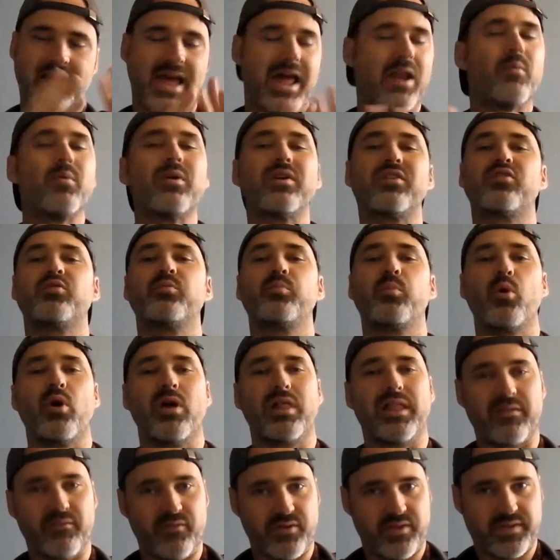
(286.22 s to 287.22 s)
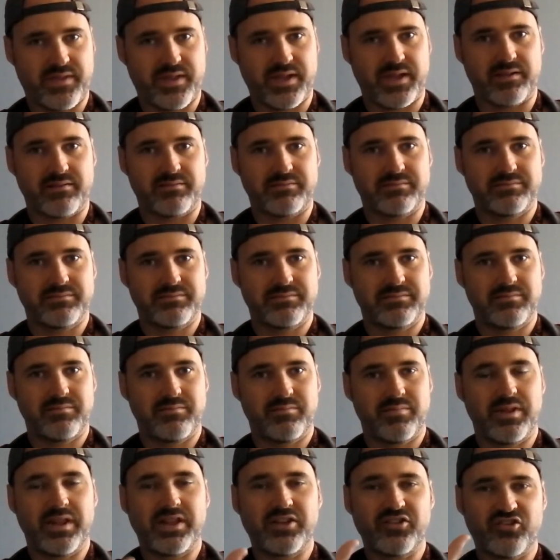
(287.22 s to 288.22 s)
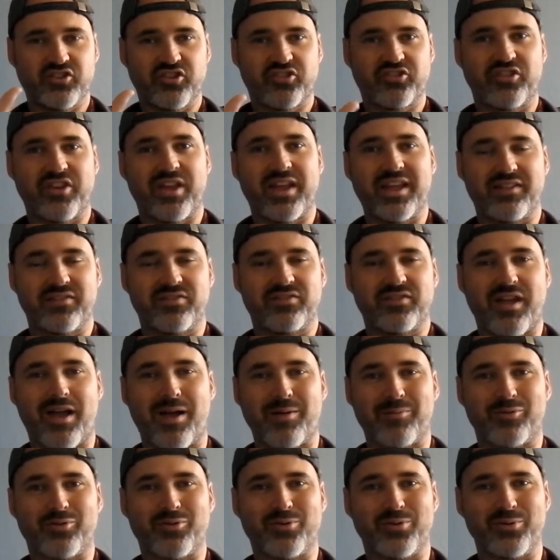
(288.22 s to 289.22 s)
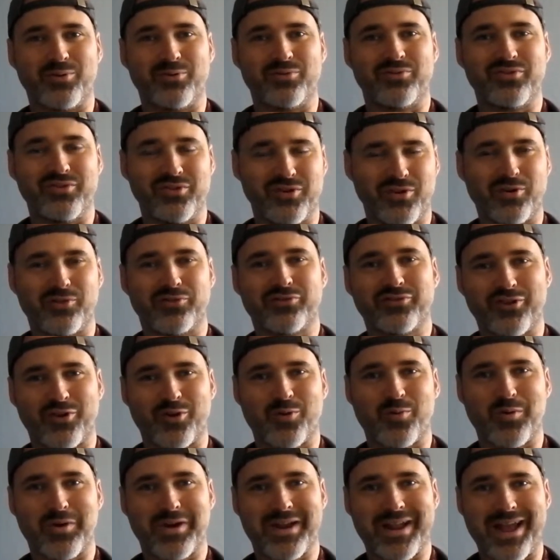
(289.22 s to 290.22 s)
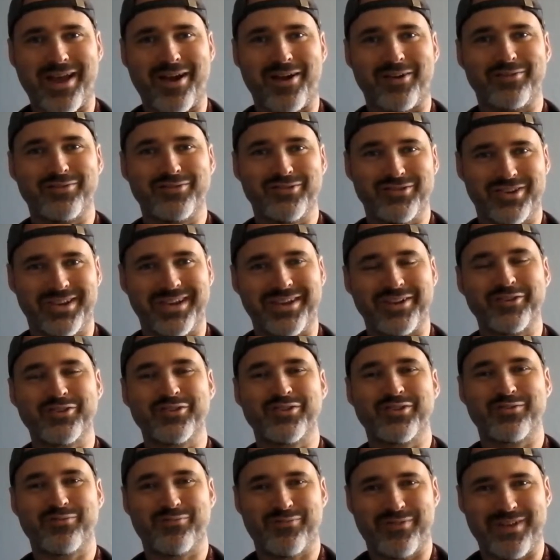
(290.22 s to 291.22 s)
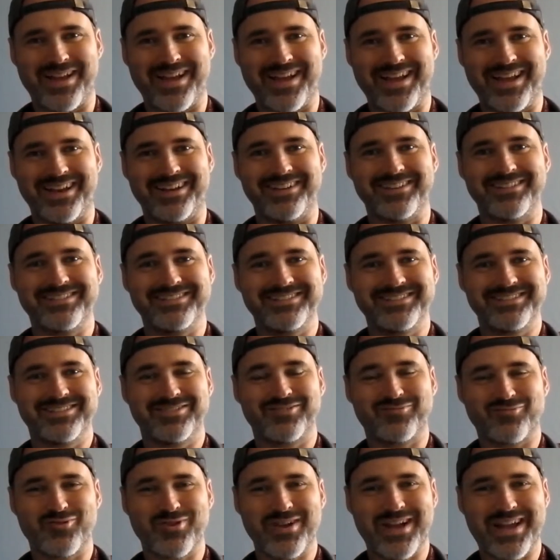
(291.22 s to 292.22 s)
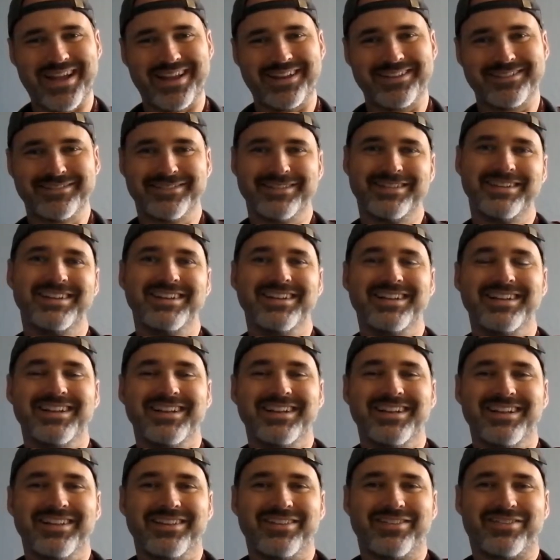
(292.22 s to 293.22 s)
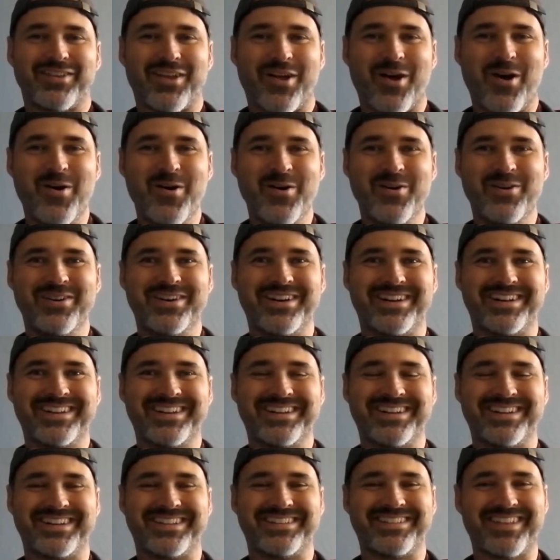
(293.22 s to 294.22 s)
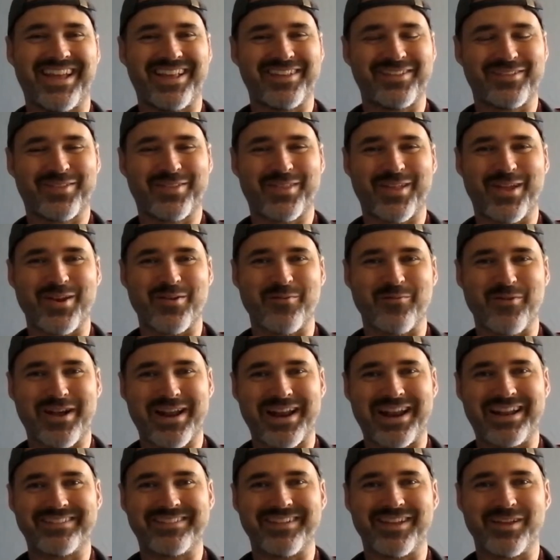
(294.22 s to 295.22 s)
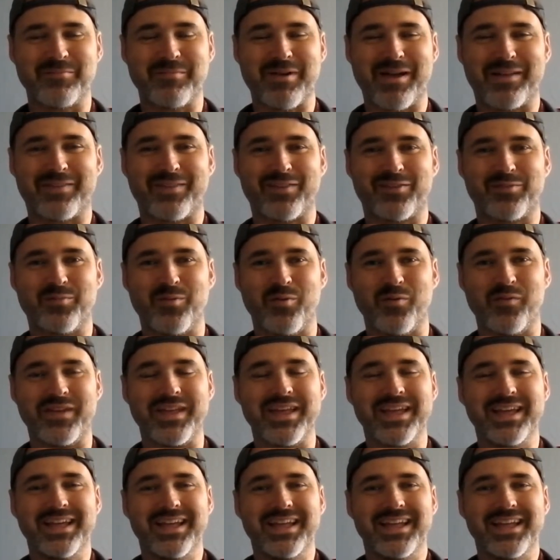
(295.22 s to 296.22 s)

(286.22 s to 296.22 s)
I don't want to spoil everything. But let's just say it's Tom Cruise. You know it's going to work out just fine. Right? So, Days of Thunder, what can I tell you about this movie?